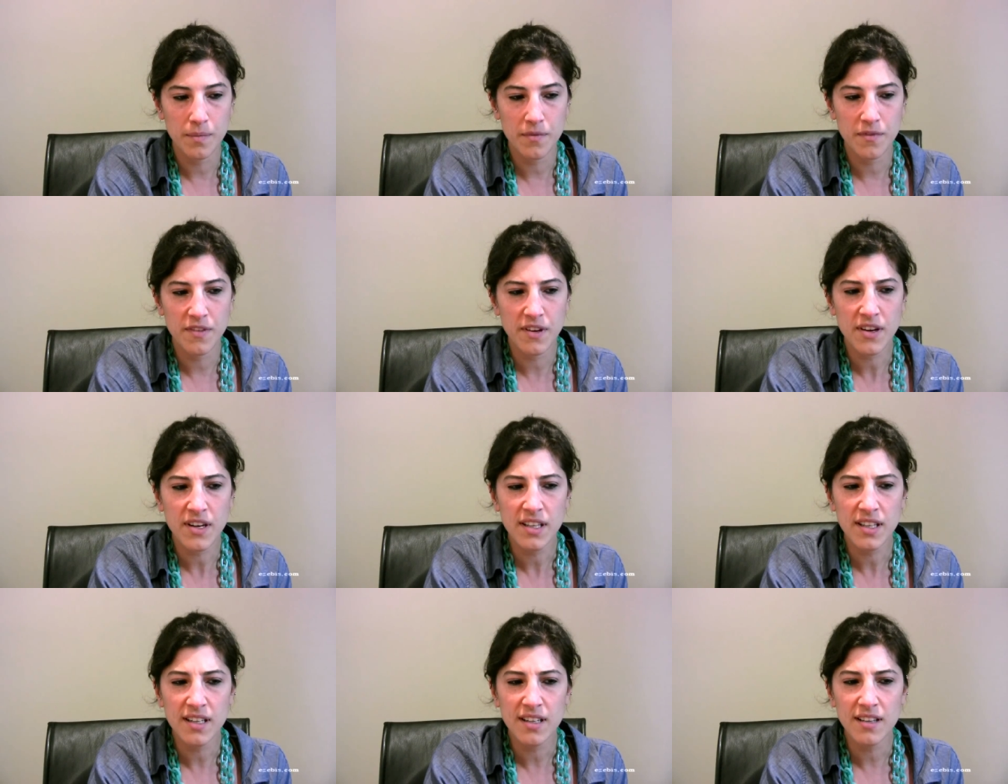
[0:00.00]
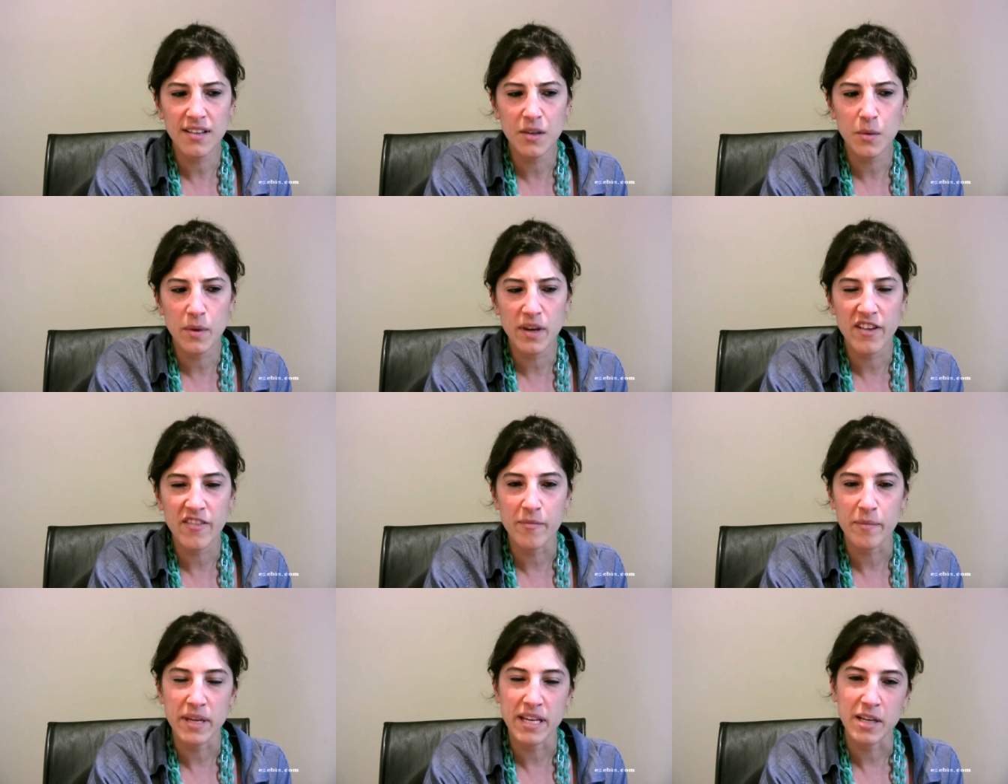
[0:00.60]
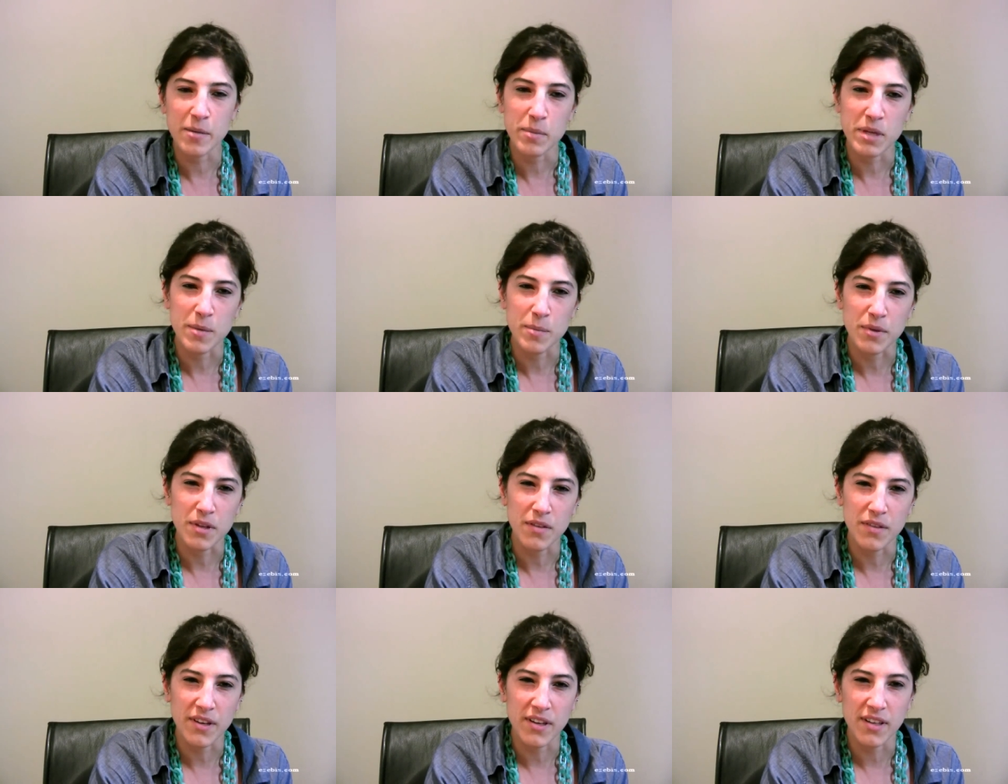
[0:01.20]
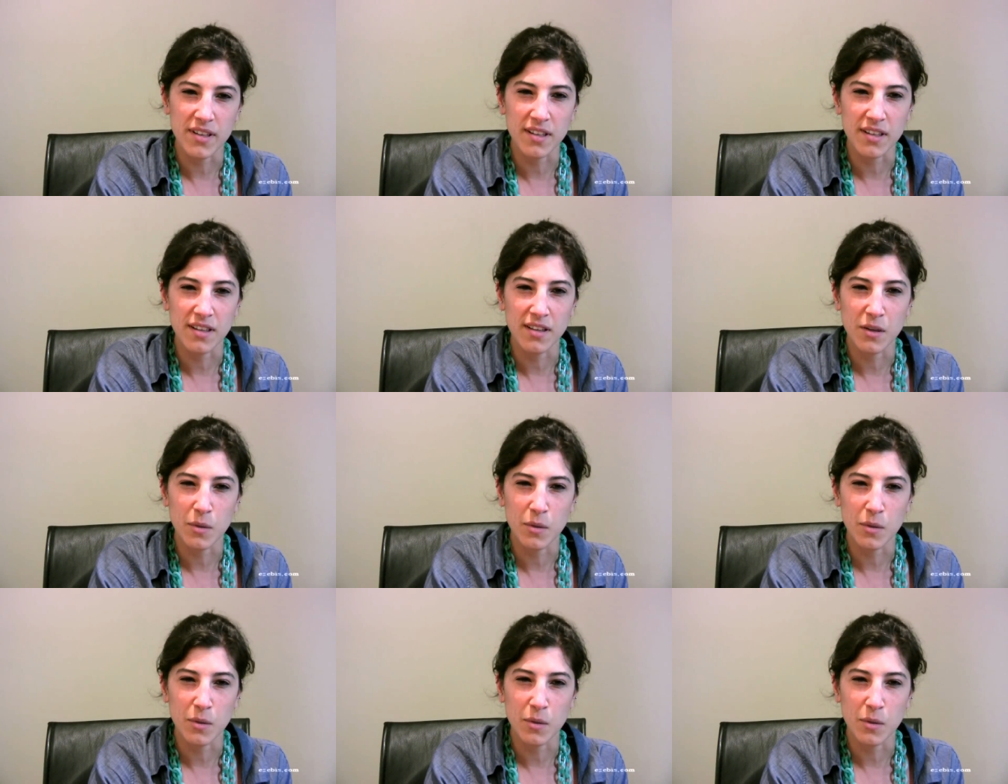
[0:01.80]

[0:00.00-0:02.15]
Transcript: very little in the way of meeting people, very little